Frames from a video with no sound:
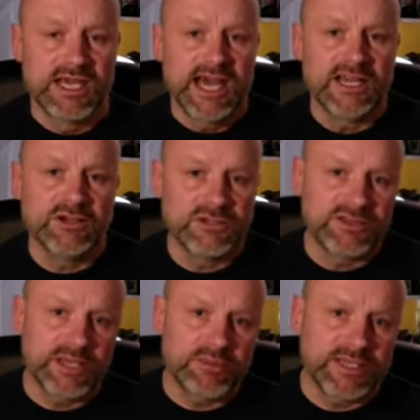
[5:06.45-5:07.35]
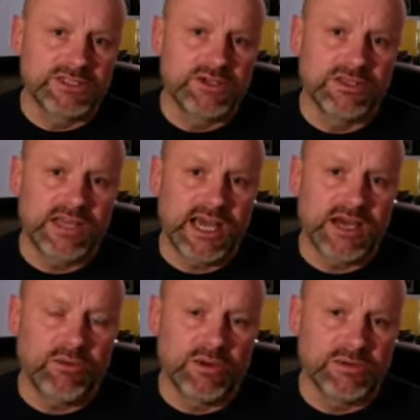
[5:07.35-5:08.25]
And I also think by doing
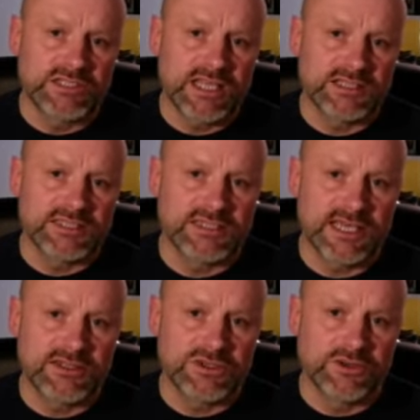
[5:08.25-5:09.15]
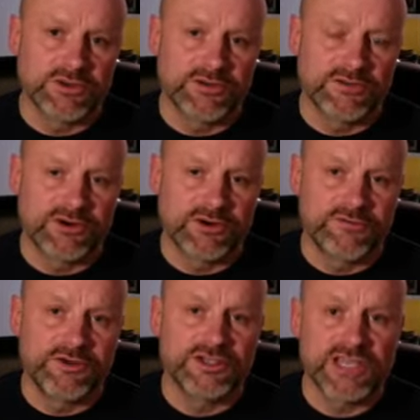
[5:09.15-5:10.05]
that, we will start to set the tone for
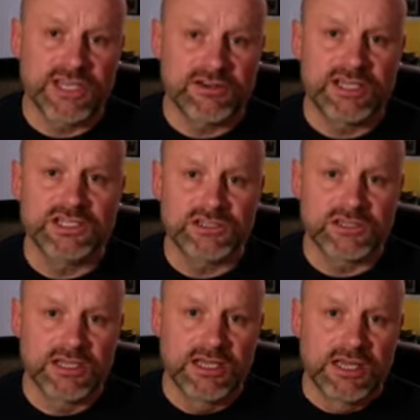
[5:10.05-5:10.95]
future generations,